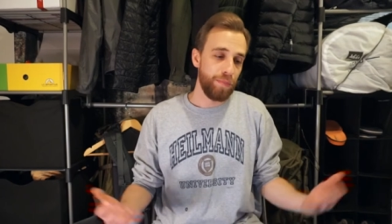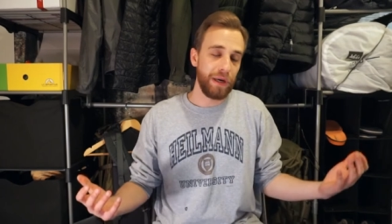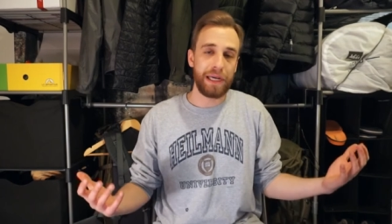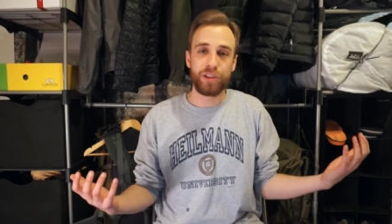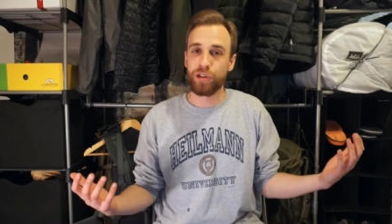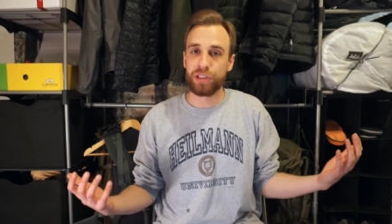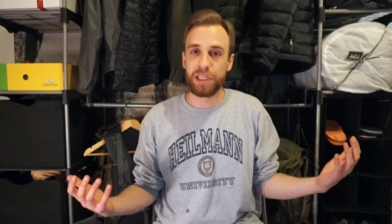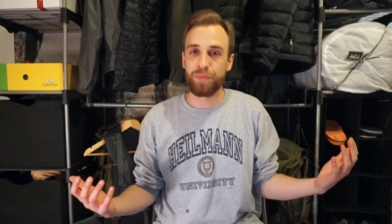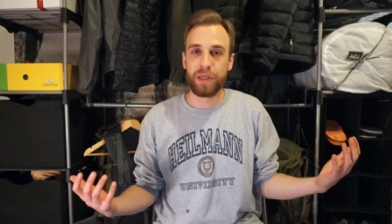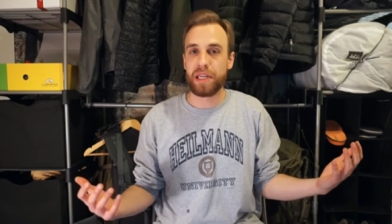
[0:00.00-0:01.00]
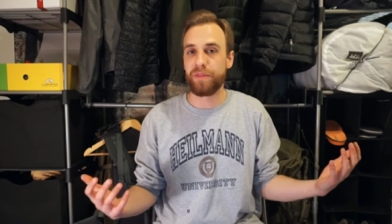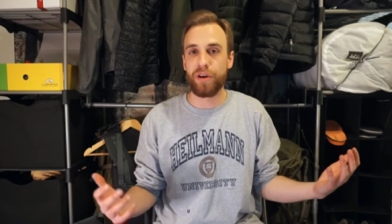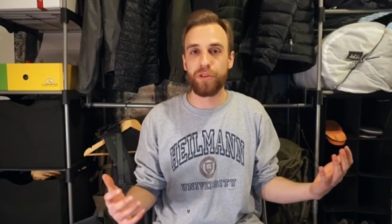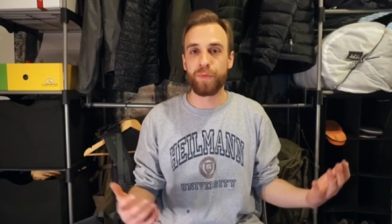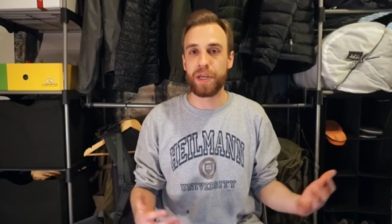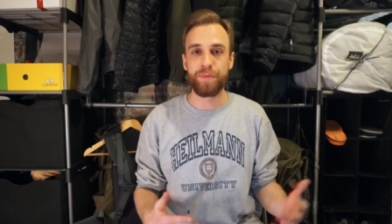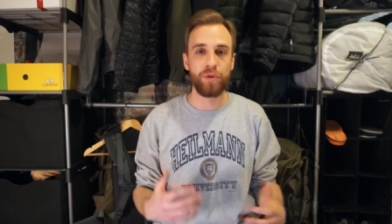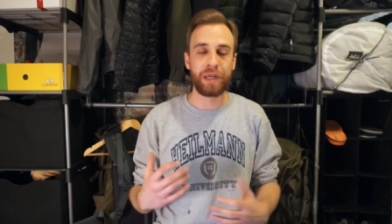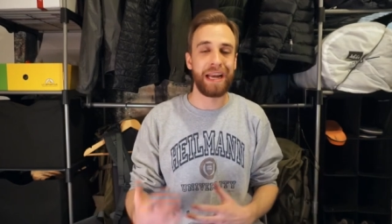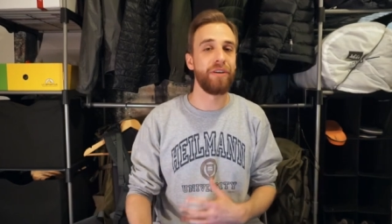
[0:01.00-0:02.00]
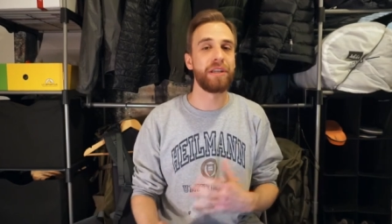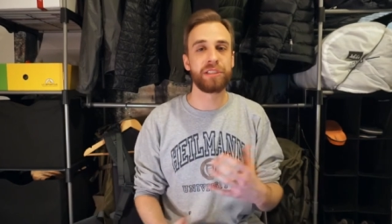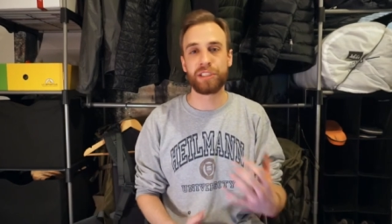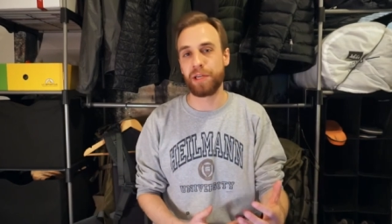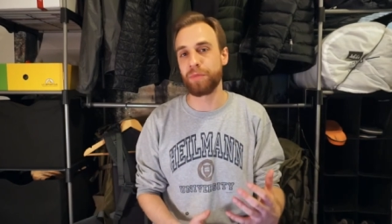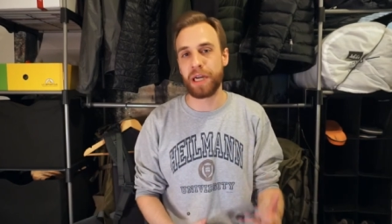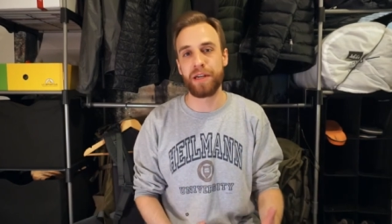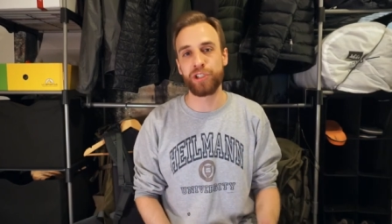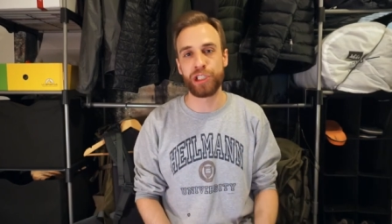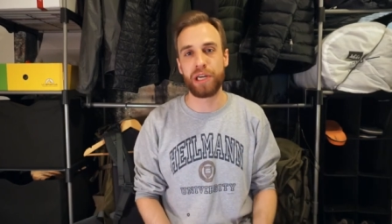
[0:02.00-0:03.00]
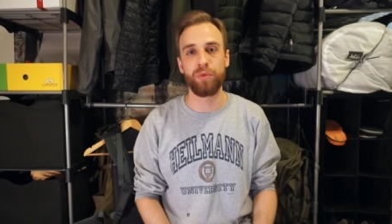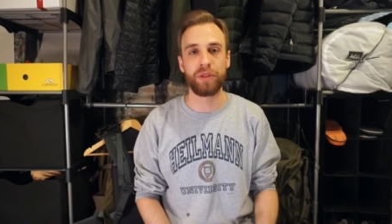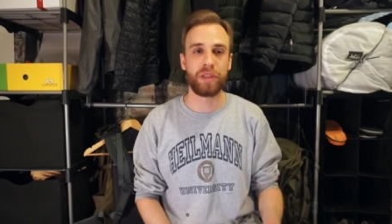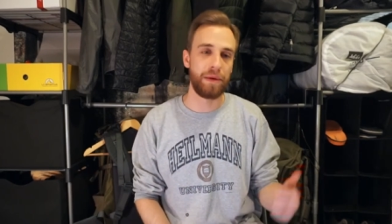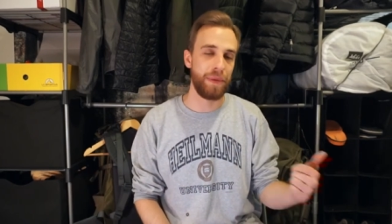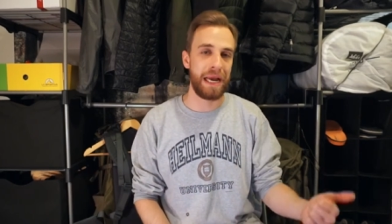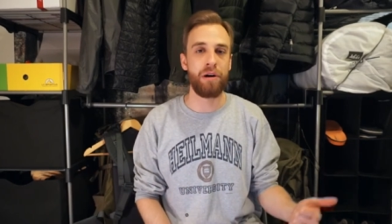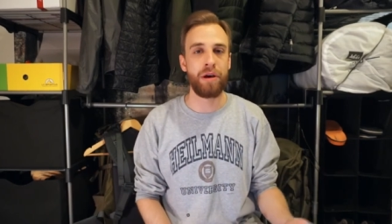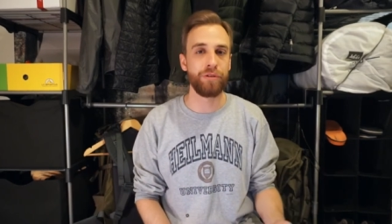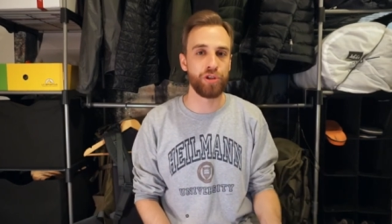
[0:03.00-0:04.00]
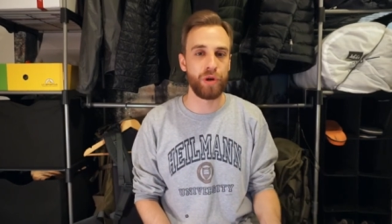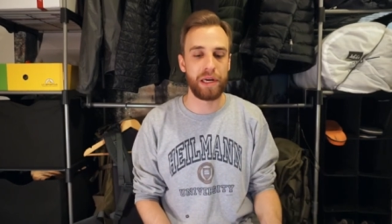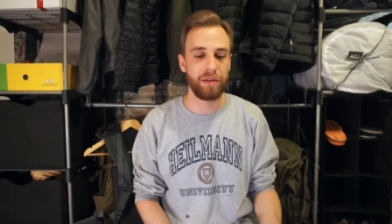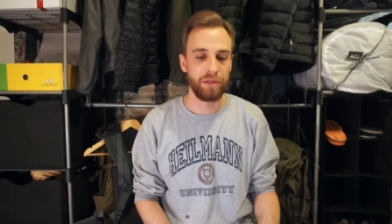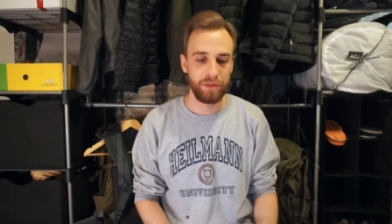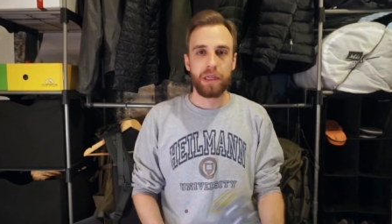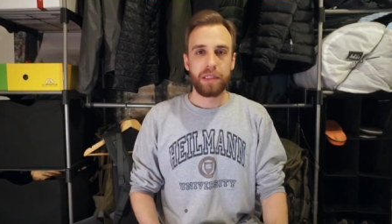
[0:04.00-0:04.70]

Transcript: but I do see plenty of other people carrying some kind of chair with them out on the trail.